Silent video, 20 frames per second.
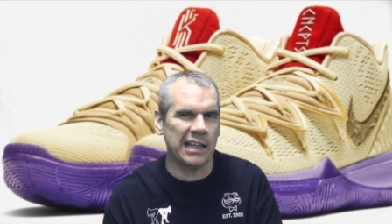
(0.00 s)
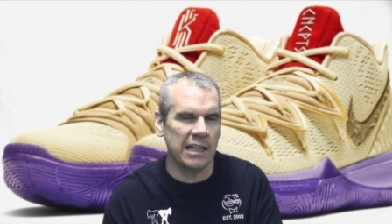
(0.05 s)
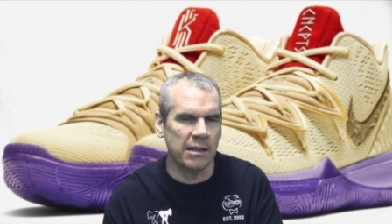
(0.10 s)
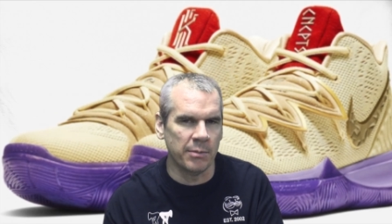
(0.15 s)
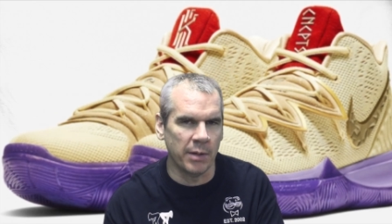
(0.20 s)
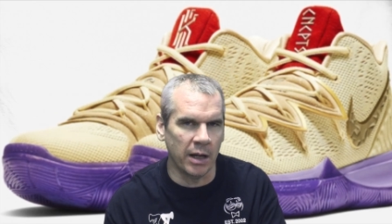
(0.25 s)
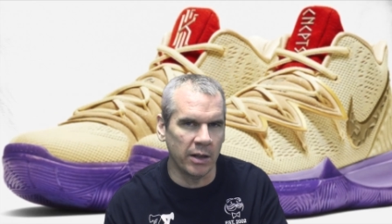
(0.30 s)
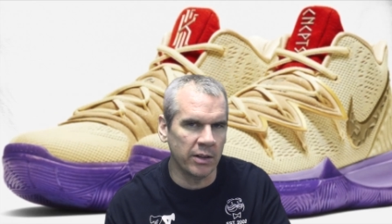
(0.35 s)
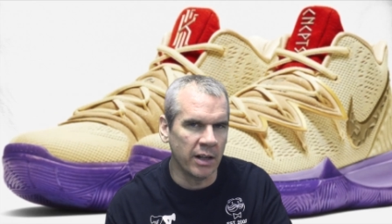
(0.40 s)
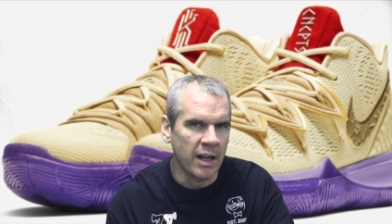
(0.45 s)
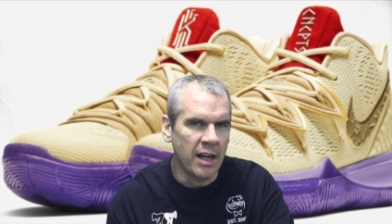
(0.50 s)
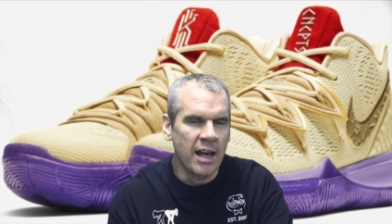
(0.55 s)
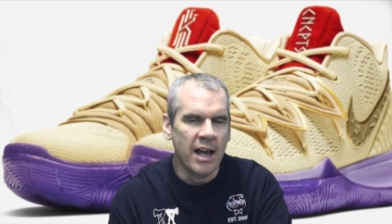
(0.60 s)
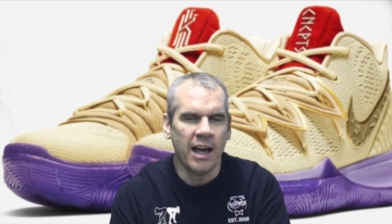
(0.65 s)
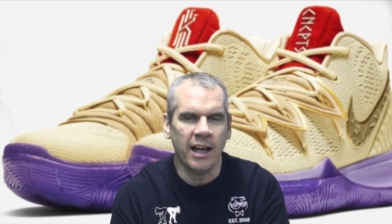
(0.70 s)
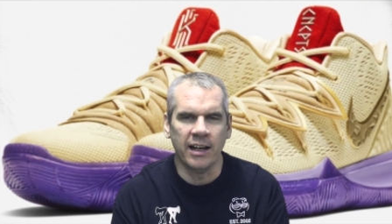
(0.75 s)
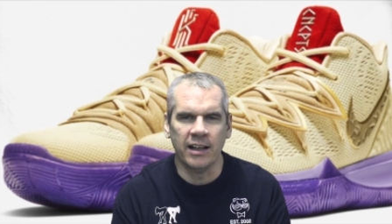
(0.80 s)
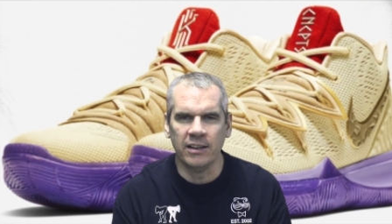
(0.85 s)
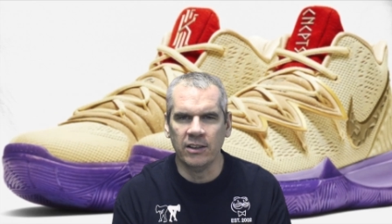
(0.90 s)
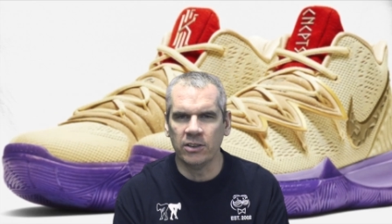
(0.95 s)
came out
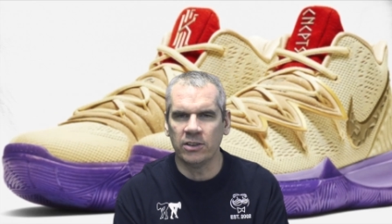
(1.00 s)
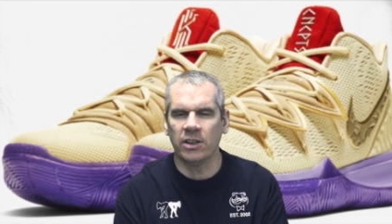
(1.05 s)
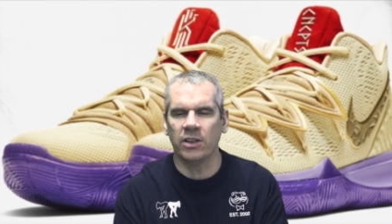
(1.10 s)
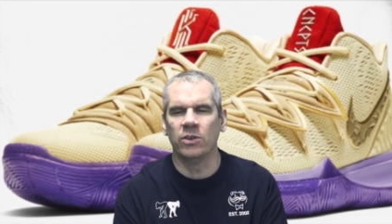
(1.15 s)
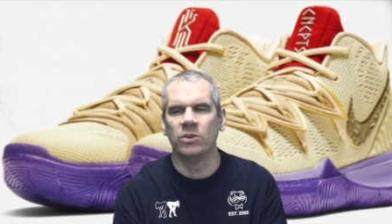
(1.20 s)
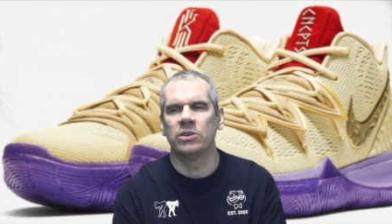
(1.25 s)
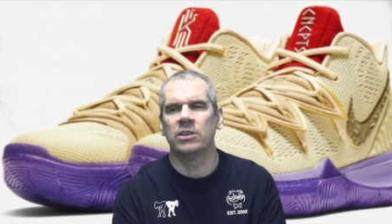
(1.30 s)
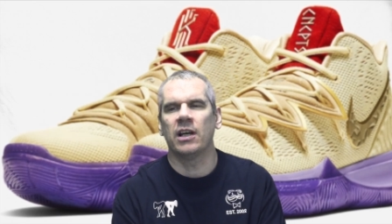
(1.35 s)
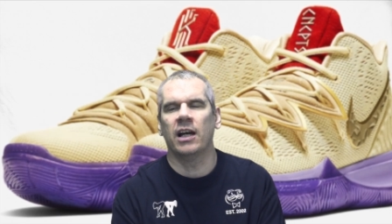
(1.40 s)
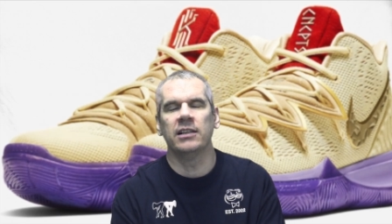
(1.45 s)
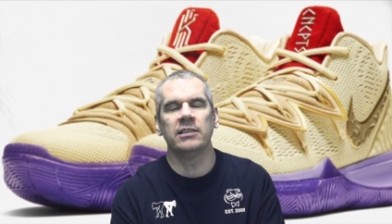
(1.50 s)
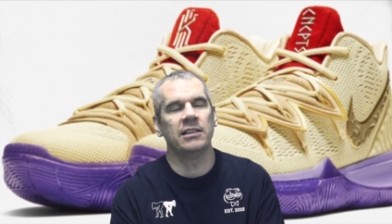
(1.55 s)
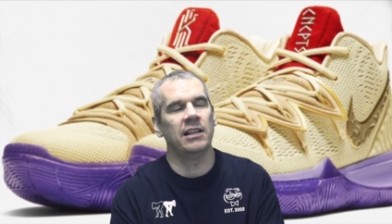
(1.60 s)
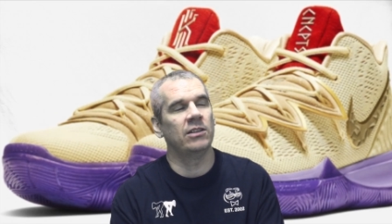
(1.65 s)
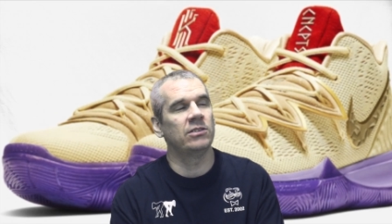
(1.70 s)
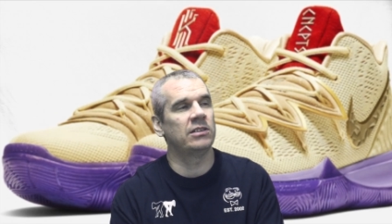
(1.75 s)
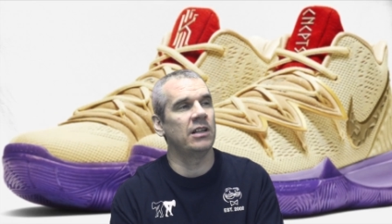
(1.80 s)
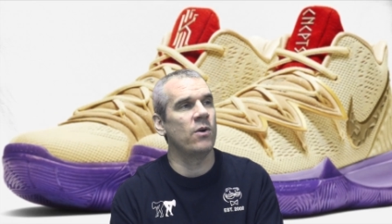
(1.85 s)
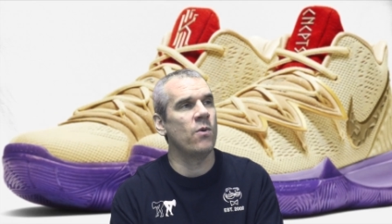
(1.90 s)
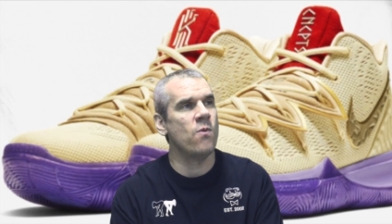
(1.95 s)
and I looked at those guys and I
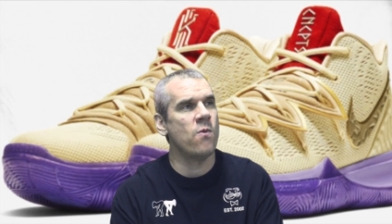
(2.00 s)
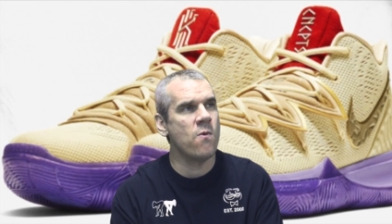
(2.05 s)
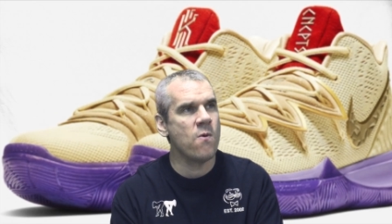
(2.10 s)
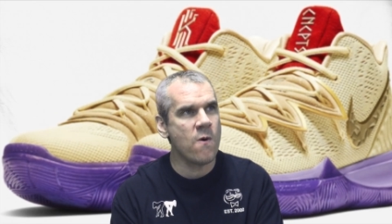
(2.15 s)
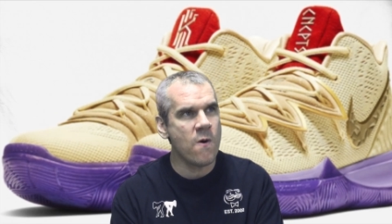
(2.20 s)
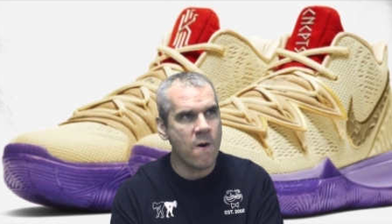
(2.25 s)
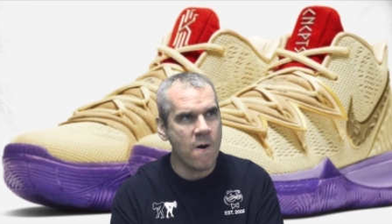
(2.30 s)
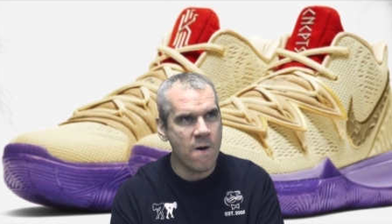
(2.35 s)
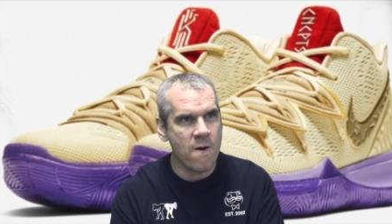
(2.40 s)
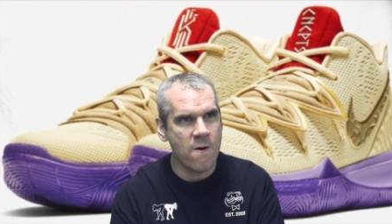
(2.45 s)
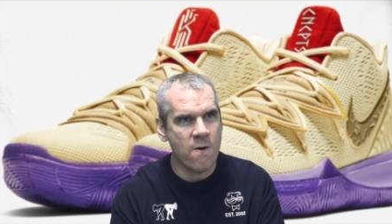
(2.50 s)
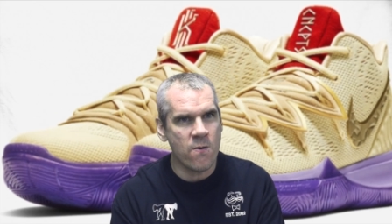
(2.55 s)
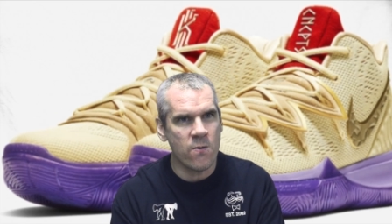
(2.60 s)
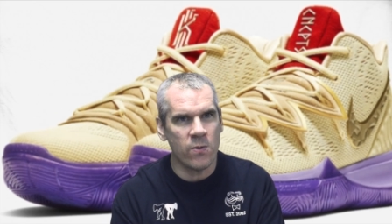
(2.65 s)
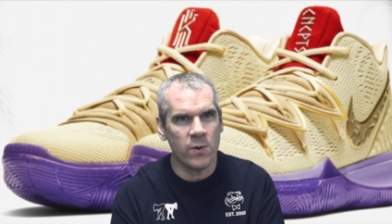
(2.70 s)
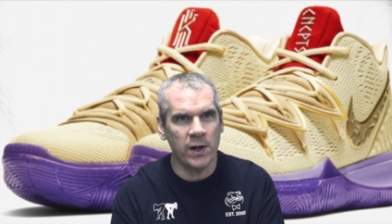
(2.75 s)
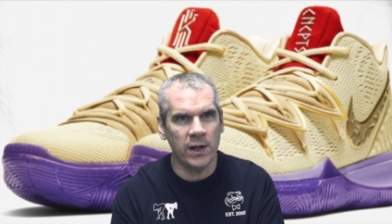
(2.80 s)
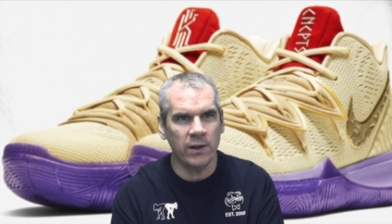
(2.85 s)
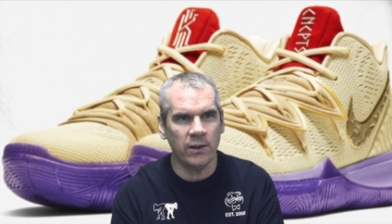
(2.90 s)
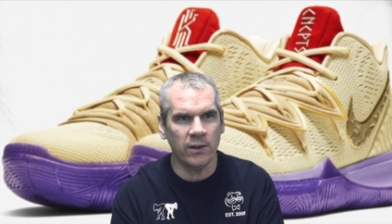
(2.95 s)
was like, whoa,
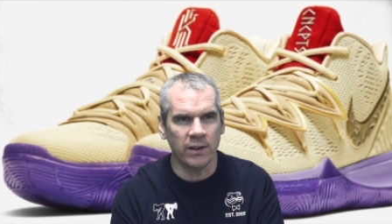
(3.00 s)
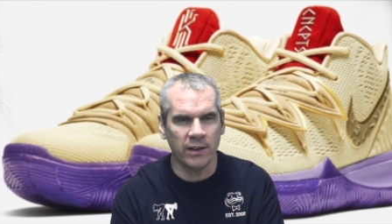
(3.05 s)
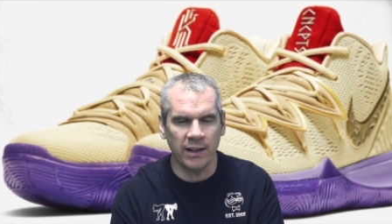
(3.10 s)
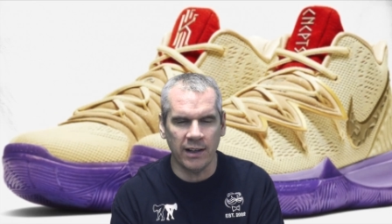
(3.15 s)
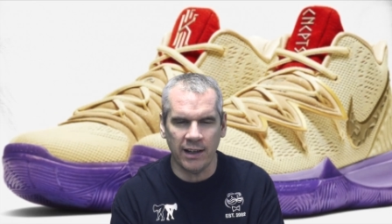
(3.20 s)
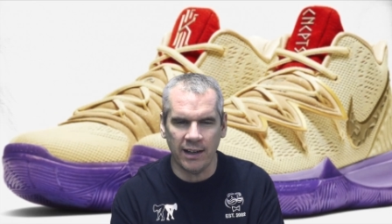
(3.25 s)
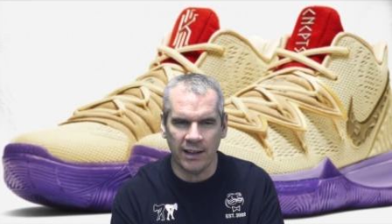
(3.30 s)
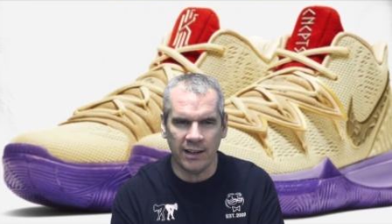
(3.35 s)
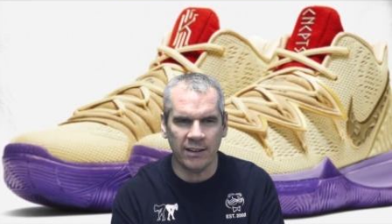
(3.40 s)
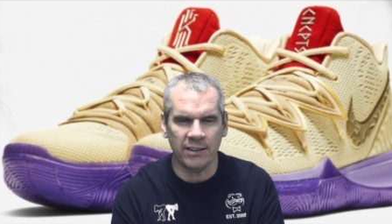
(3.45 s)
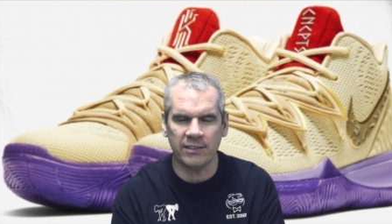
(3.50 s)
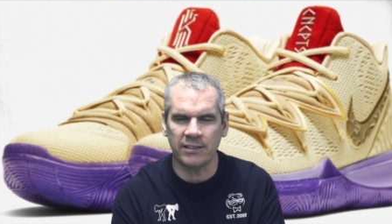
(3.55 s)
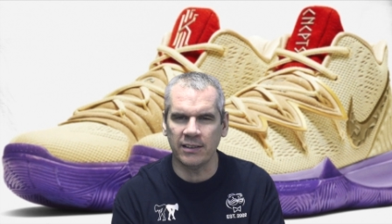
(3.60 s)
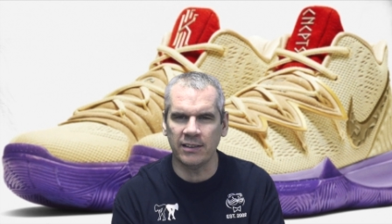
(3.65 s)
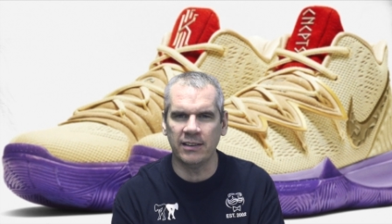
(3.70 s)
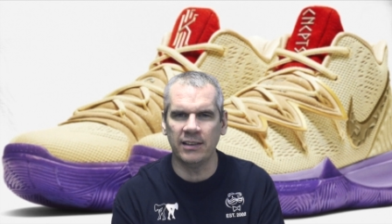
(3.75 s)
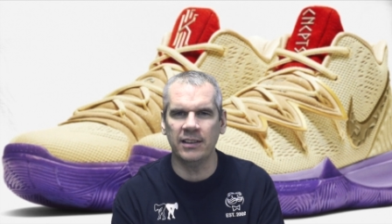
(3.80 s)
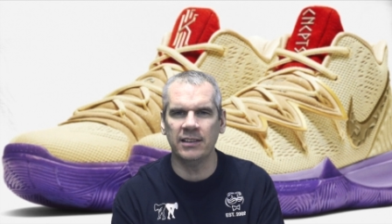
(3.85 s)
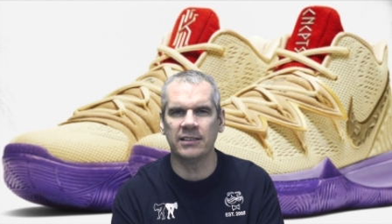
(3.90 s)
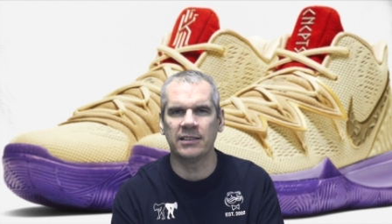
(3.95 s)
where on earth
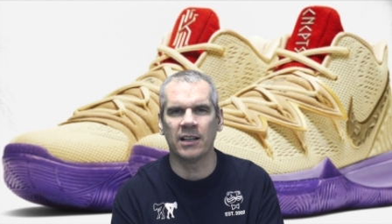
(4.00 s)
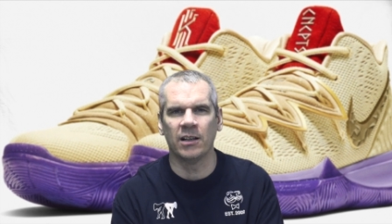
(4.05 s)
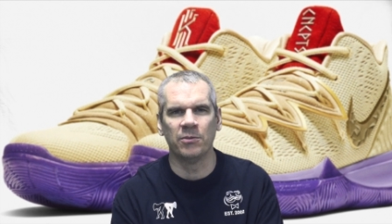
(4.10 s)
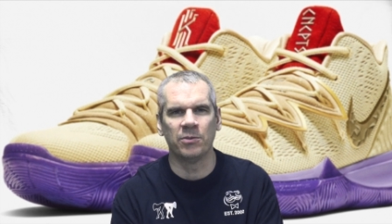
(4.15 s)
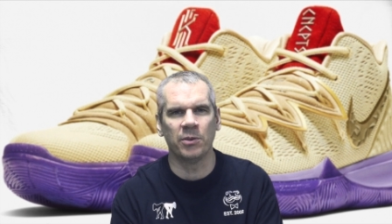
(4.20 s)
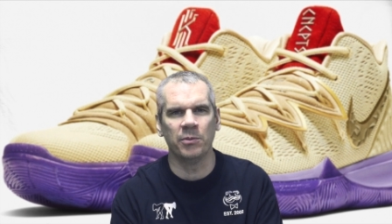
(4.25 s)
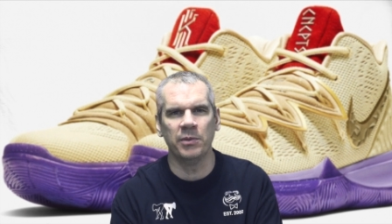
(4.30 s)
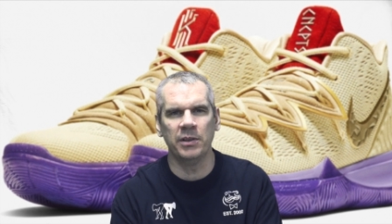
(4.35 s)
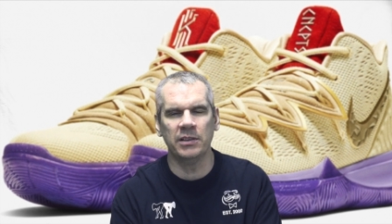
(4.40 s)
did these come from?